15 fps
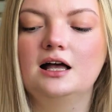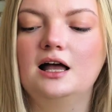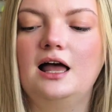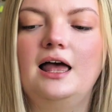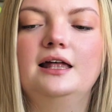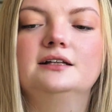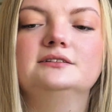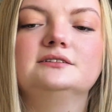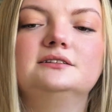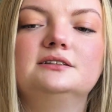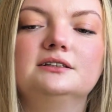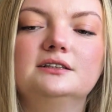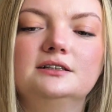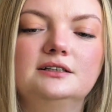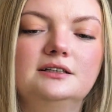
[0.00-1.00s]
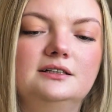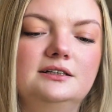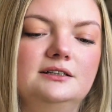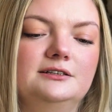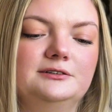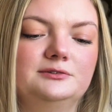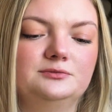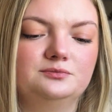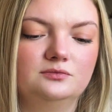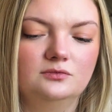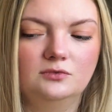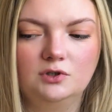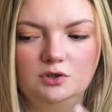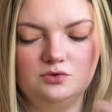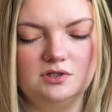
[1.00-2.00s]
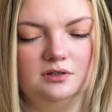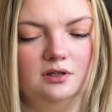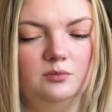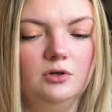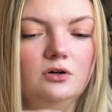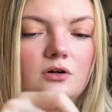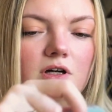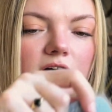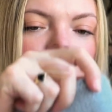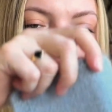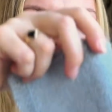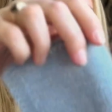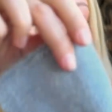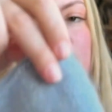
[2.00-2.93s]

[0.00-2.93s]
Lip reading: and using the mohair, and